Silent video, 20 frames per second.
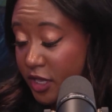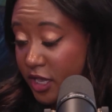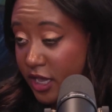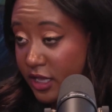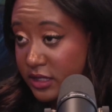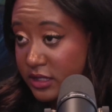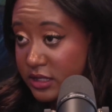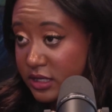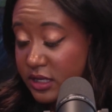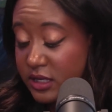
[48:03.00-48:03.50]
P.
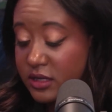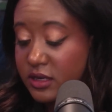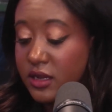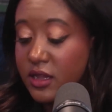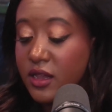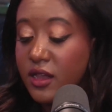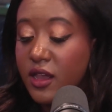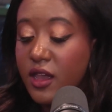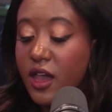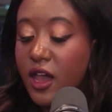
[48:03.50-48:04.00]
Henson.
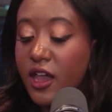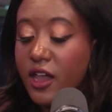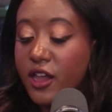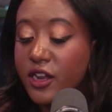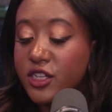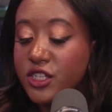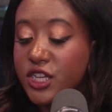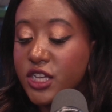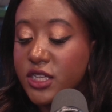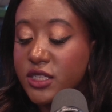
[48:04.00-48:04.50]
I
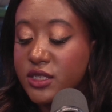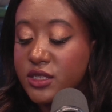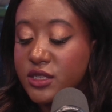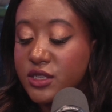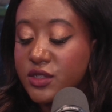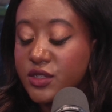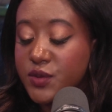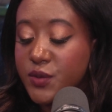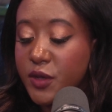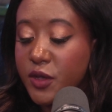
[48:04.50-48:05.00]
got a chance
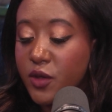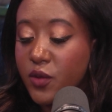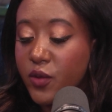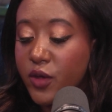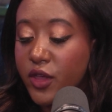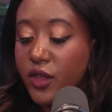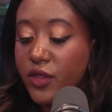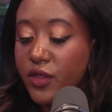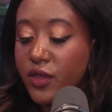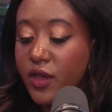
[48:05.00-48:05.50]
to speak
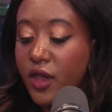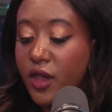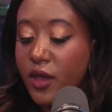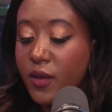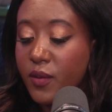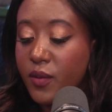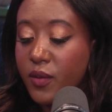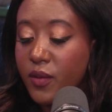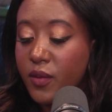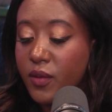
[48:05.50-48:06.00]
with
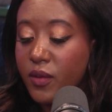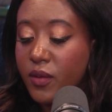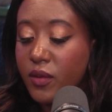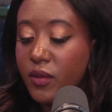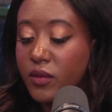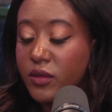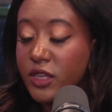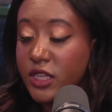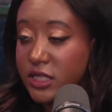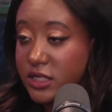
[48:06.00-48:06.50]

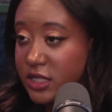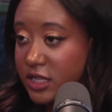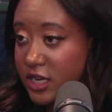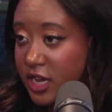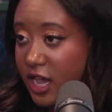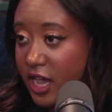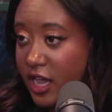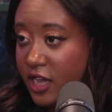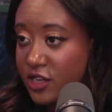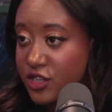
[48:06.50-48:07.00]
Niecy
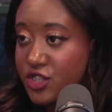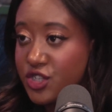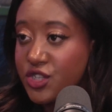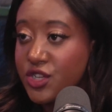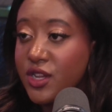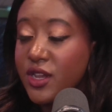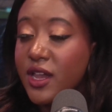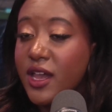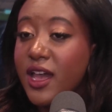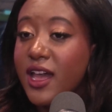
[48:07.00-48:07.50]

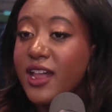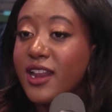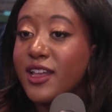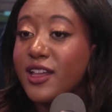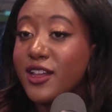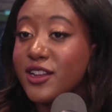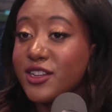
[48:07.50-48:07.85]
Nash, and I